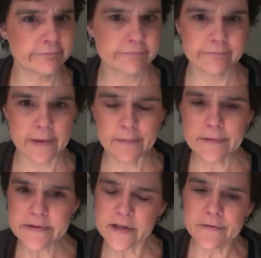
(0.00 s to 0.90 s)
maybe
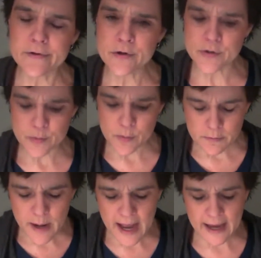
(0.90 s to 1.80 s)
the Southerners
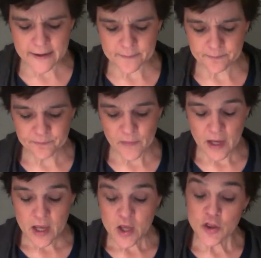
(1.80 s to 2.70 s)
were right.
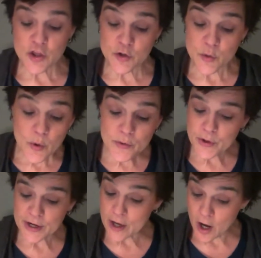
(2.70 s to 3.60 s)
The
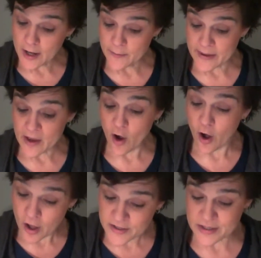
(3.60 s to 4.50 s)
Northern economy
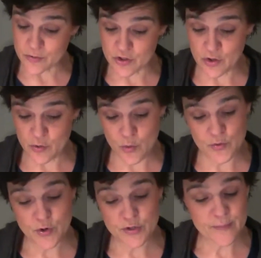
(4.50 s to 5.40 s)
also took
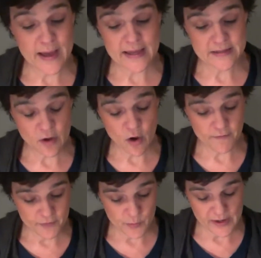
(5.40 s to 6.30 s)
Northerners' minds
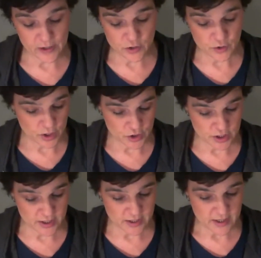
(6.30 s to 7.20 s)
off the Reconstruction.